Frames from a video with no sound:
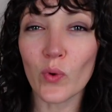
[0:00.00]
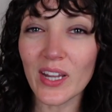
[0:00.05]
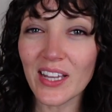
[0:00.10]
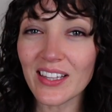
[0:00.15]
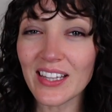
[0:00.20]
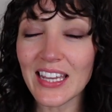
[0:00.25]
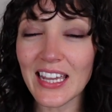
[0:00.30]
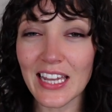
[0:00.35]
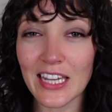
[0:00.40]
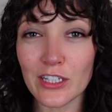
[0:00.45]

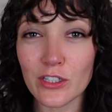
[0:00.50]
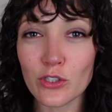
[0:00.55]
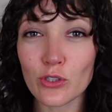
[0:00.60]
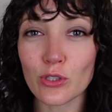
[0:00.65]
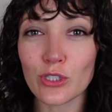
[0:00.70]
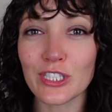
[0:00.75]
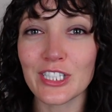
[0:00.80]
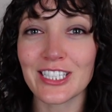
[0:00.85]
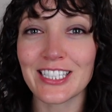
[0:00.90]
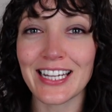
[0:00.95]
really
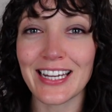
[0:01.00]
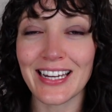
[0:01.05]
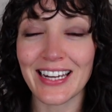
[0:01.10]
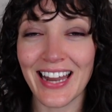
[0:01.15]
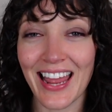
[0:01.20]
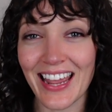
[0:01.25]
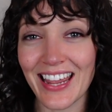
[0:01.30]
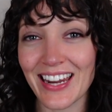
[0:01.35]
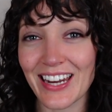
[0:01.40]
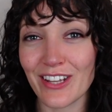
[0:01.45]
interesting
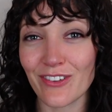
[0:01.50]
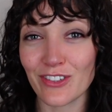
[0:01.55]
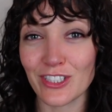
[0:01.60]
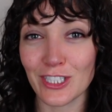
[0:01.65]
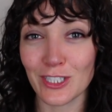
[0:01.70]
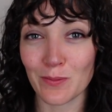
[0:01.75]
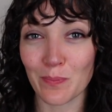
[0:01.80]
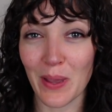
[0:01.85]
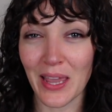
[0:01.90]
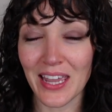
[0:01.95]
negative
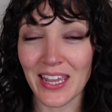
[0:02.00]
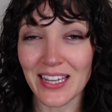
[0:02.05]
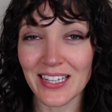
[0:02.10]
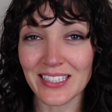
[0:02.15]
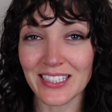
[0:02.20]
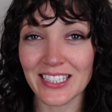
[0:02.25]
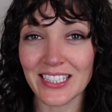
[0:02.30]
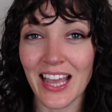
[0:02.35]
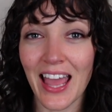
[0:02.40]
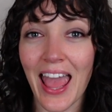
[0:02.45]

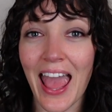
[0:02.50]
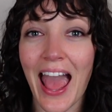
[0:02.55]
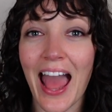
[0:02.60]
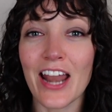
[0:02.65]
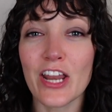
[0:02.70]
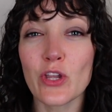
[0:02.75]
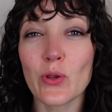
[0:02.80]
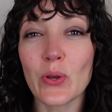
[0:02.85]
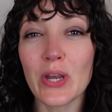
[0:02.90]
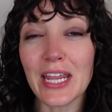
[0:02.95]
space,
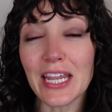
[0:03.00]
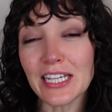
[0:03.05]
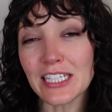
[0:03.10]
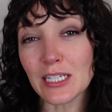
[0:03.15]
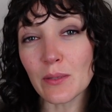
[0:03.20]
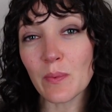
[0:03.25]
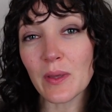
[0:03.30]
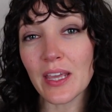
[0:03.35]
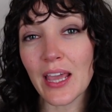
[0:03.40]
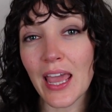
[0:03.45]
and you need
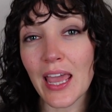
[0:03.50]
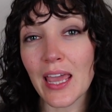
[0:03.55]
to be